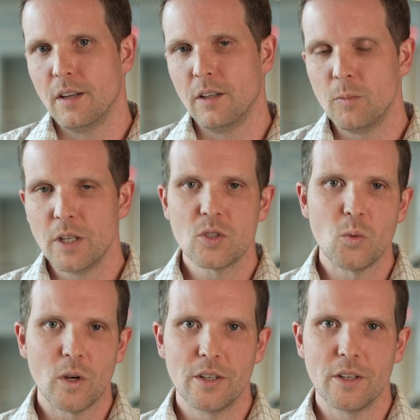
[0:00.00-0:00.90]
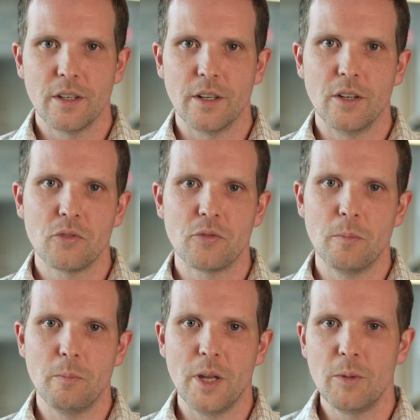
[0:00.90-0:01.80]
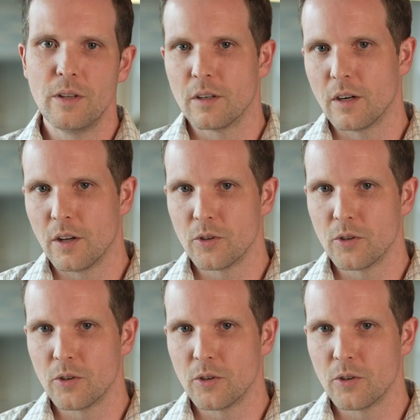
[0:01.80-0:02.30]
and you begin to wonder if maybe there are